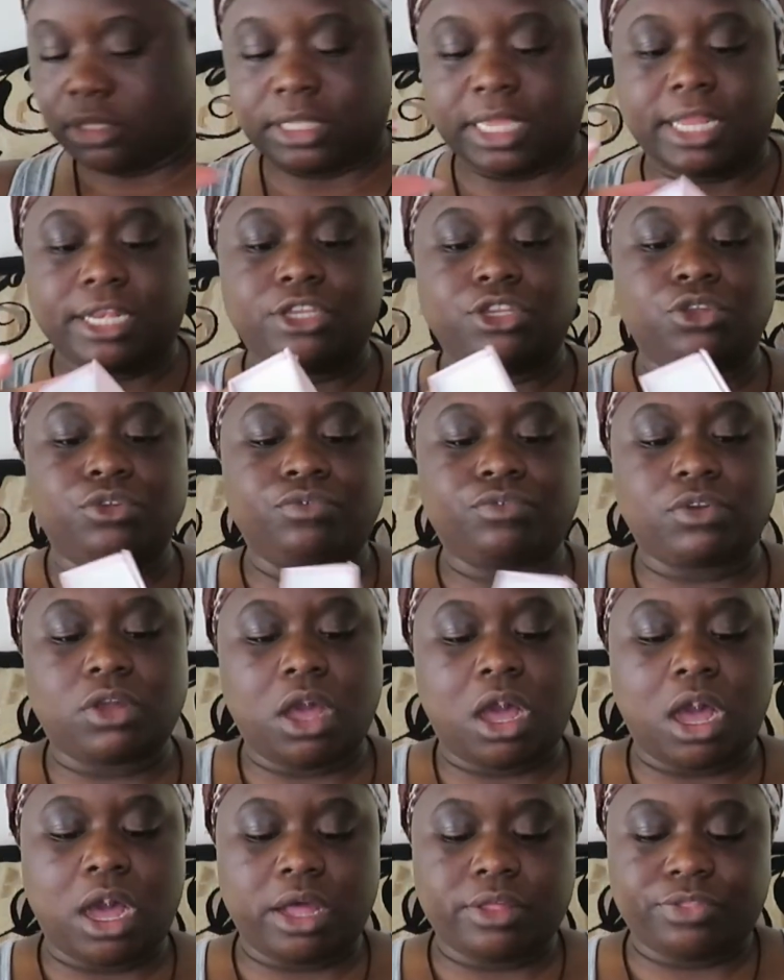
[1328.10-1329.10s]
Then you've
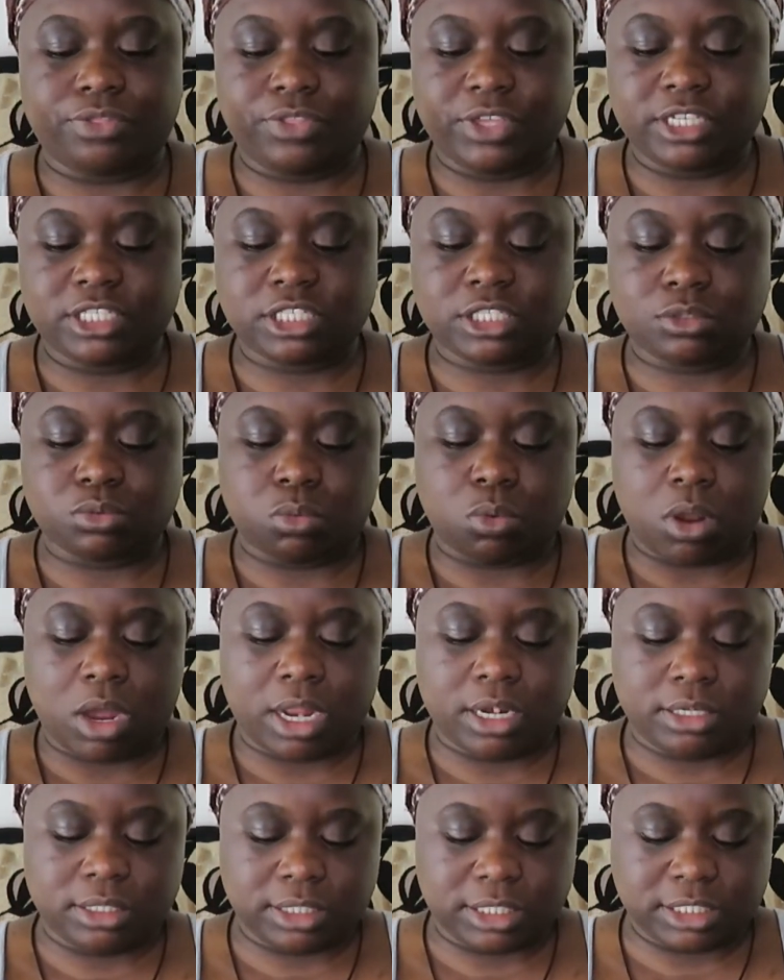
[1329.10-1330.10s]
got this
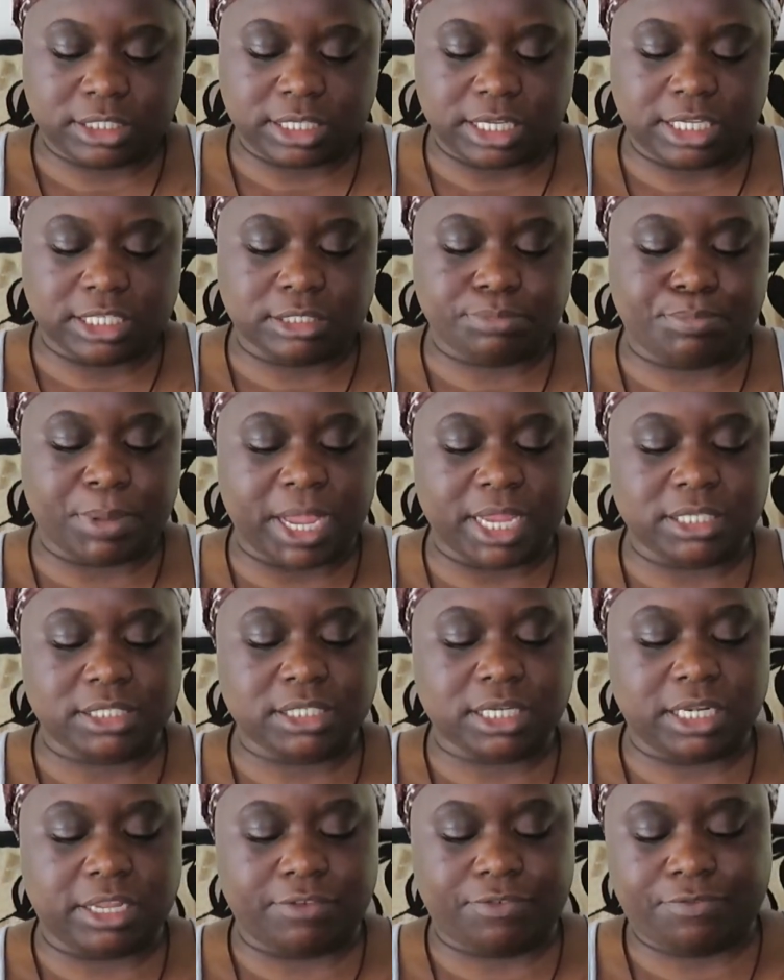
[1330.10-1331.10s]
one. This is
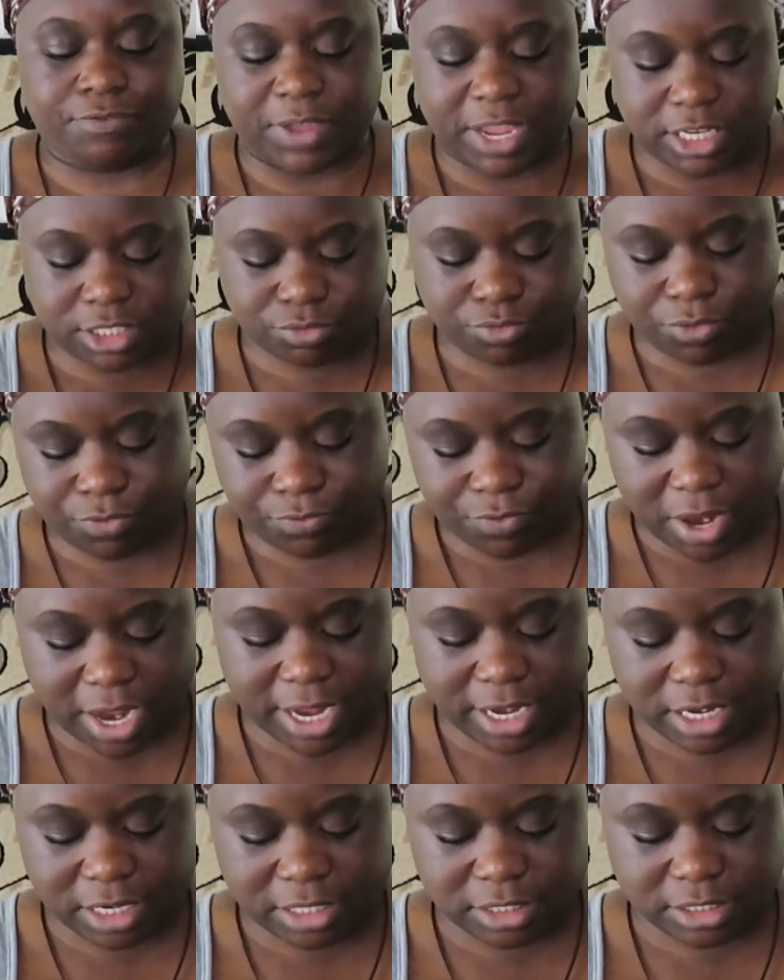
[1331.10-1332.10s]
basically a face
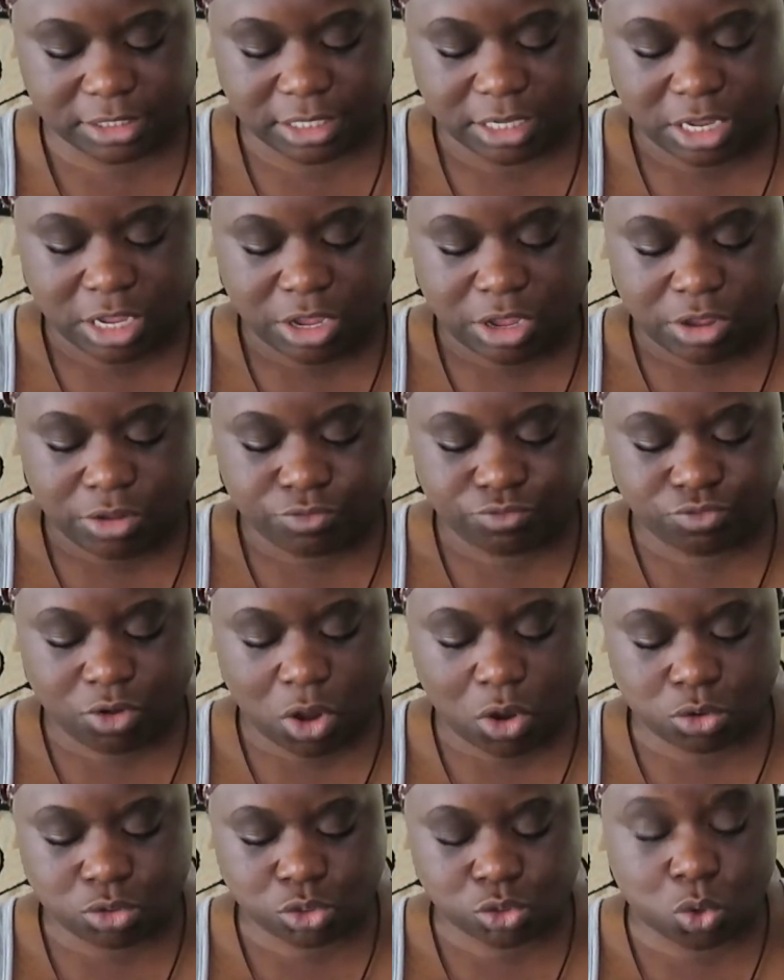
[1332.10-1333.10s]
refinance,
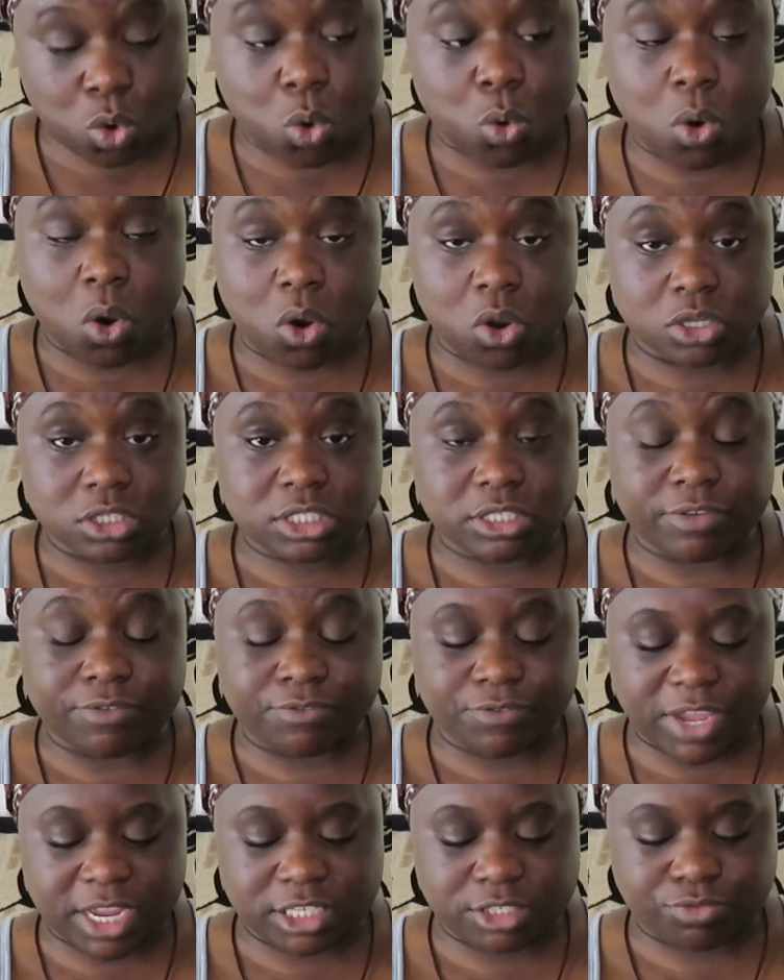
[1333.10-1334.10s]
rose quartz
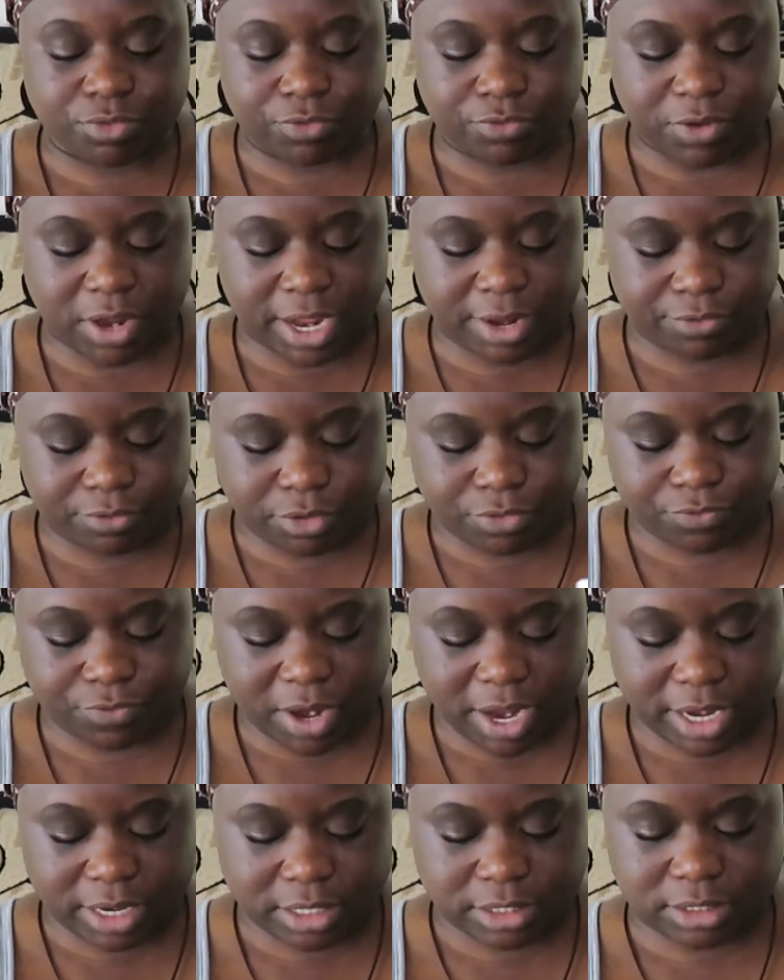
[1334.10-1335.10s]
face refinance,
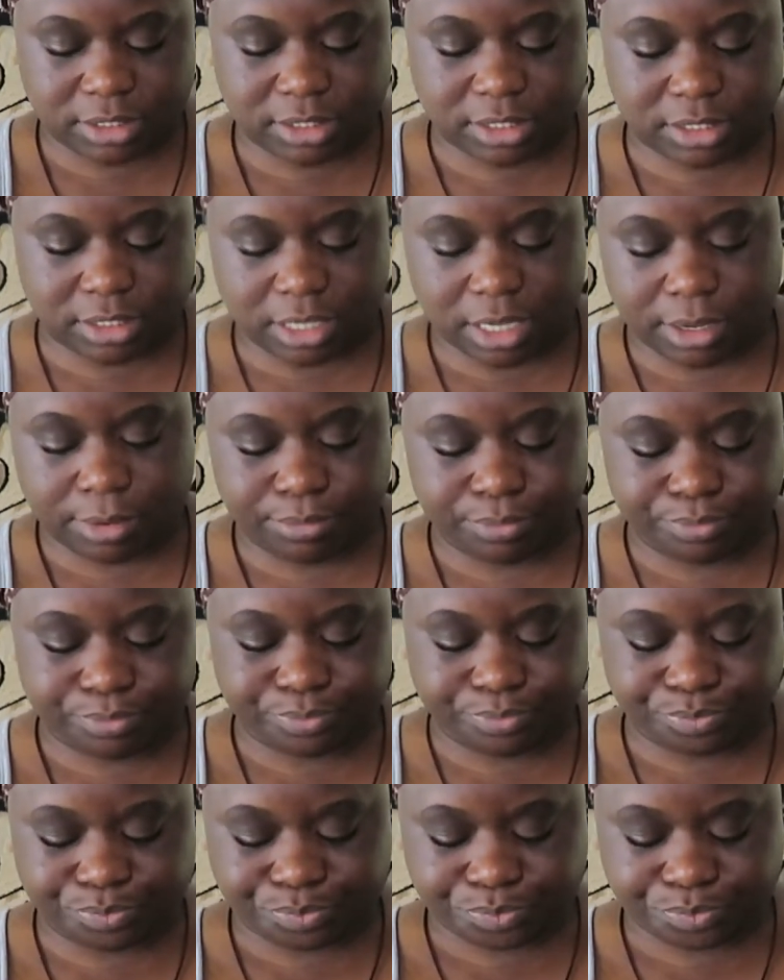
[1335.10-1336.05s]
um,